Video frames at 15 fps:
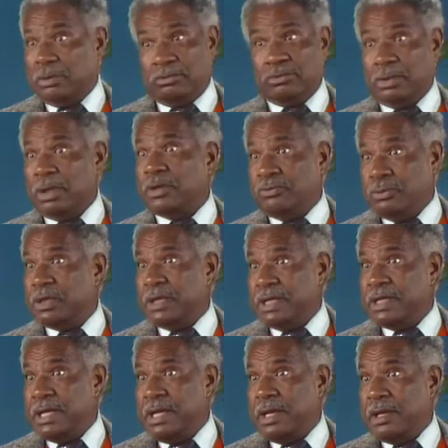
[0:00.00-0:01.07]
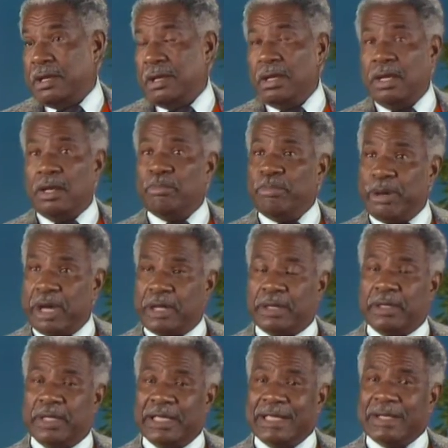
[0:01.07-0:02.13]
It really did.
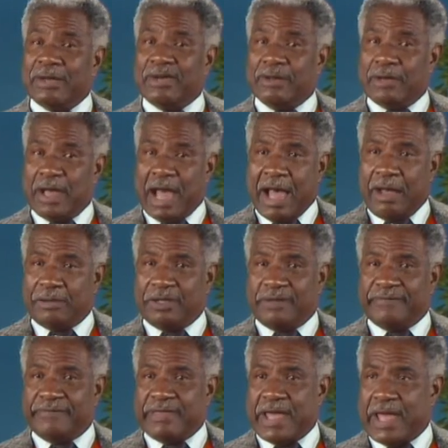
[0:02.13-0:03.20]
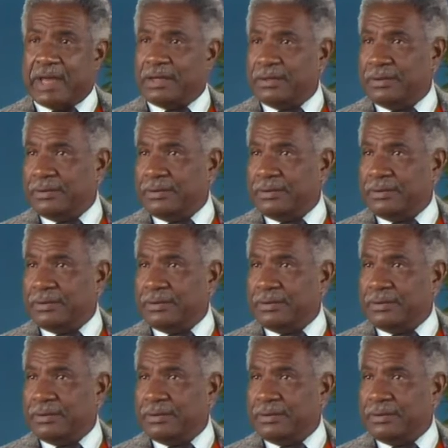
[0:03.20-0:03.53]
But out of that,